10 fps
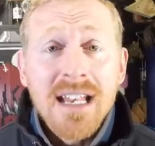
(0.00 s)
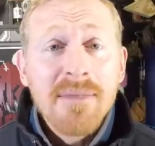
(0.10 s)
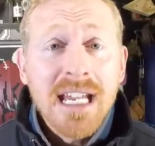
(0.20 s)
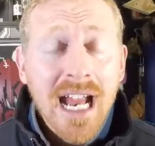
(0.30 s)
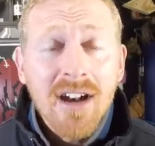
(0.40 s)

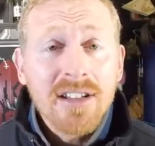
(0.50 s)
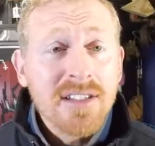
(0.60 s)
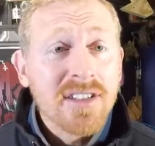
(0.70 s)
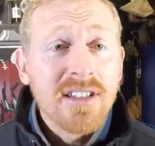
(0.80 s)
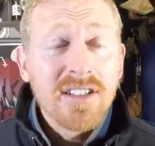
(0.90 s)
enemy
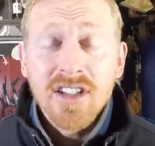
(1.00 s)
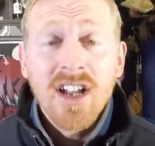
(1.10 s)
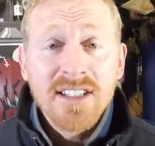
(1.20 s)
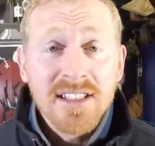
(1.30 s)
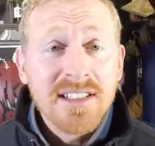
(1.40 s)
characters'
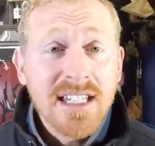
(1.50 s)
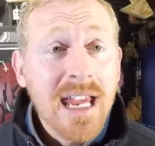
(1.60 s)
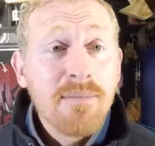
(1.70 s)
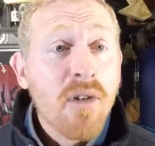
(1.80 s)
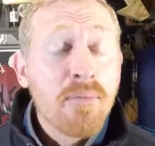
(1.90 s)
designs in this
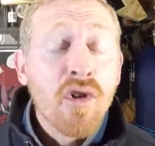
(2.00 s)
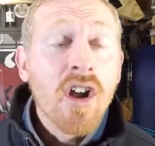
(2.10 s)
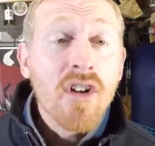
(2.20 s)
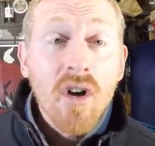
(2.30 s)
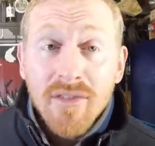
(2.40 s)
game were
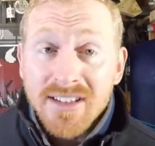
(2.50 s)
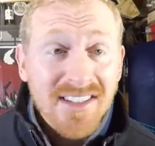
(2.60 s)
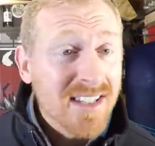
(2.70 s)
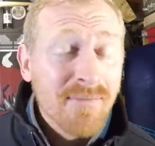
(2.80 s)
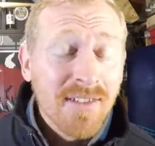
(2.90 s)
brought over
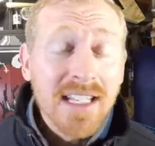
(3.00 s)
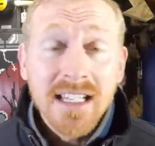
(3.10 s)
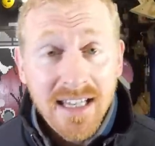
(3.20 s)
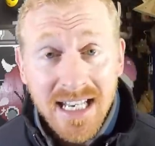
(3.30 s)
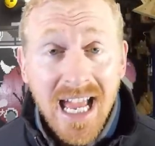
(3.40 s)
to Symphony
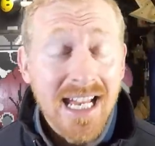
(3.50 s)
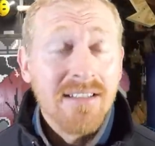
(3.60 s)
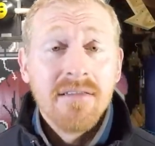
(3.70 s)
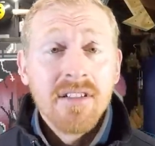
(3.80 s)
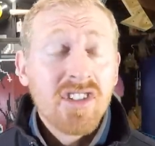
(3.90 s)
of the Night.
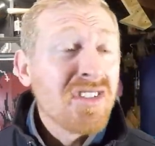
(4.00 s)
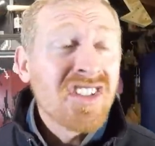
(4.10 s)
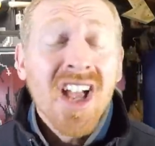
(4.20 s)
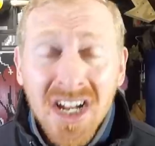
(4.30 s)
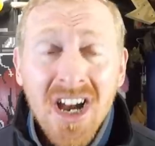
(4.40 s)
So
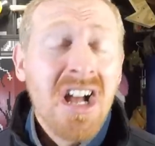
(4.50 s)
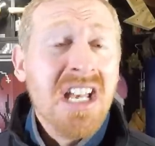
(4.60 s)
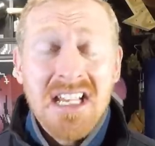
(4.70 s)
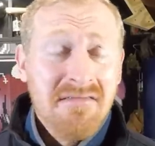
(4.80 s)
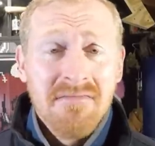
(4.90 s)
suck
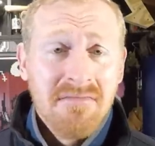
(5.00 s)
on it.